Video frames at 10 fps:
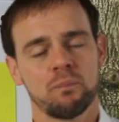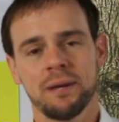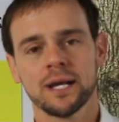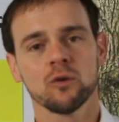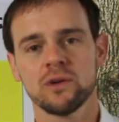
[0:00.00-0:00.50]

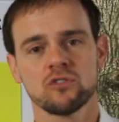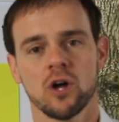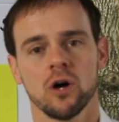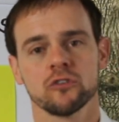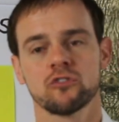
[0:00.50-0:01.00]
Pick a
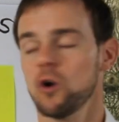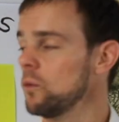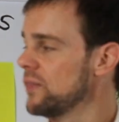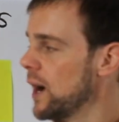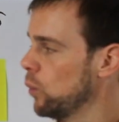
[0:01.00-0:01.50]
result
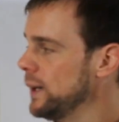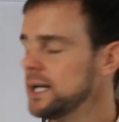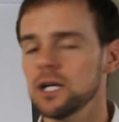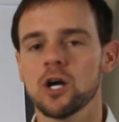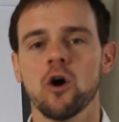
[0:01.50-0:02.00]
so that we
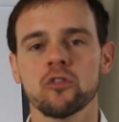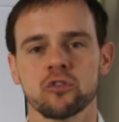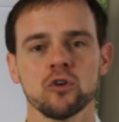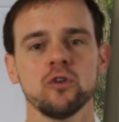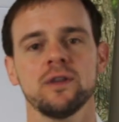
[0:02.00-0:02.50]
can go
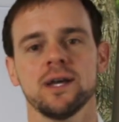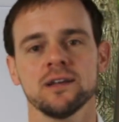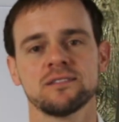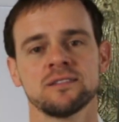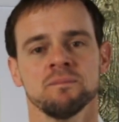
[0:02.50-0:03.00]
through
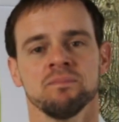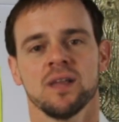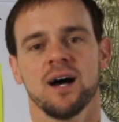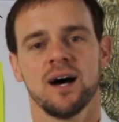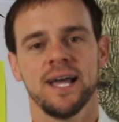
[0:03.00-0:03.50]
this
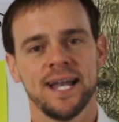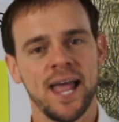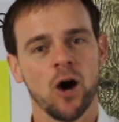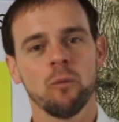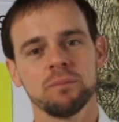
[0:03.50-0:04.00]
uh, and
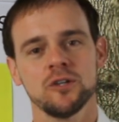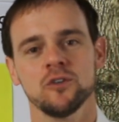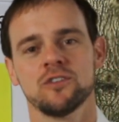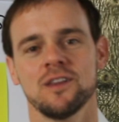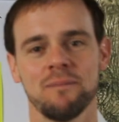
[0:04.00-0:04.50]
help
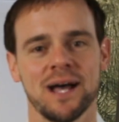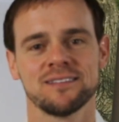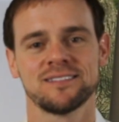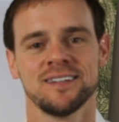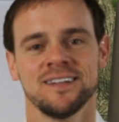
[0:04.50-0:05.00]
you to the
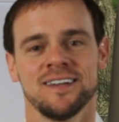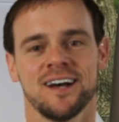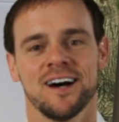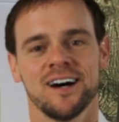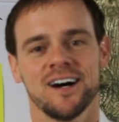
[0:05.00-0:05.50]
best
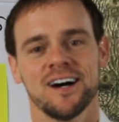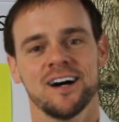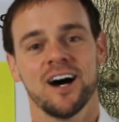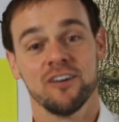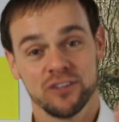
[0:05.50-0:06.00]

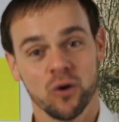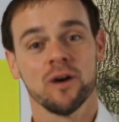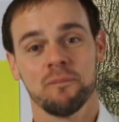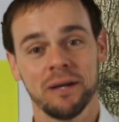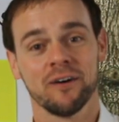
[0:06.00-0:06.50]
uh, of
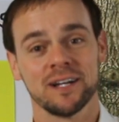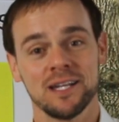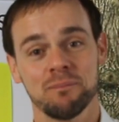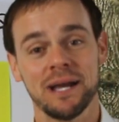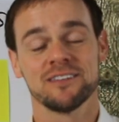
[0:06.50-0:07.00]
your
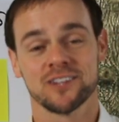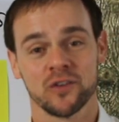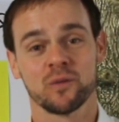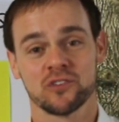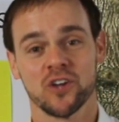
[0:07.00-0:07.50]
ability based
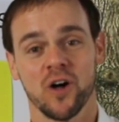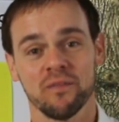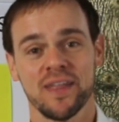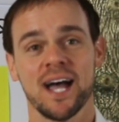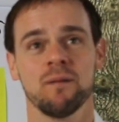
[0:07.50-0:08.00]
on the
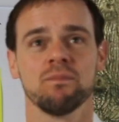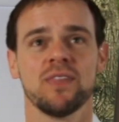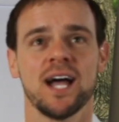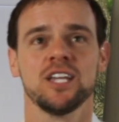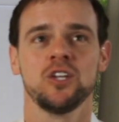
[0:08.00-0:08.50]
result
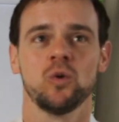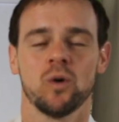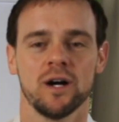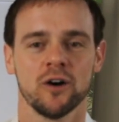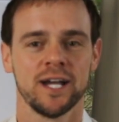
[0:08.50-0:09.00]
that, that you
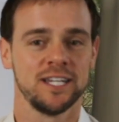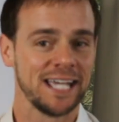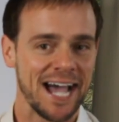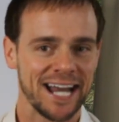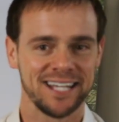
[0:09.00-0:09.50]
want. Okay,
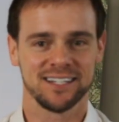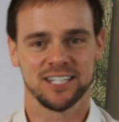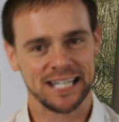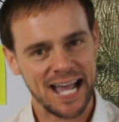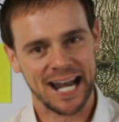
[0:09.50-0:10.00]
you got it?
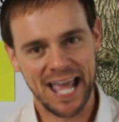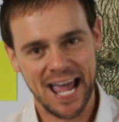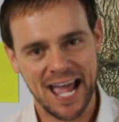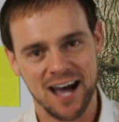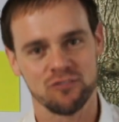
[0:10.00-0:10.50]
You got to
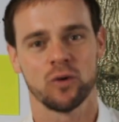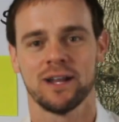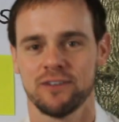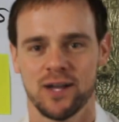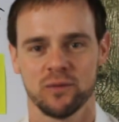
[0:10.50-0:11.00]
have
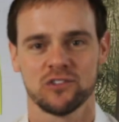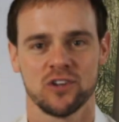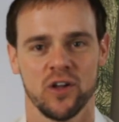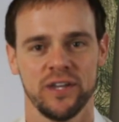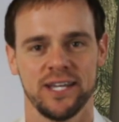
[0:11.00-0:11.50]
whatever that
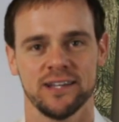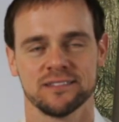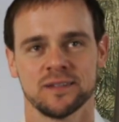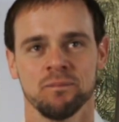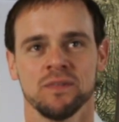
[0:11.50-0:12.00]
result
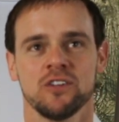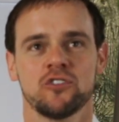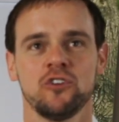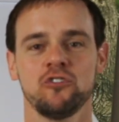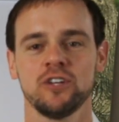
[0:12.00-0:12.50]
is. As
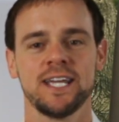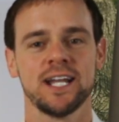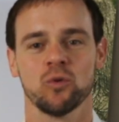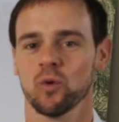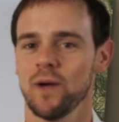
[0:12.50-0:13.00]
soon as you
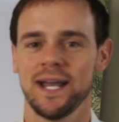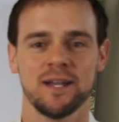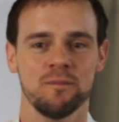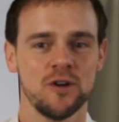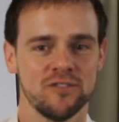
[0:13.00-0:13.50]
get it, we're ready
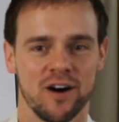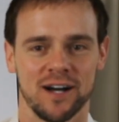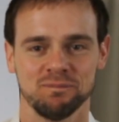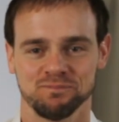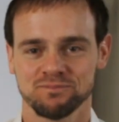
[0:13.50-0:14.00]
to move on.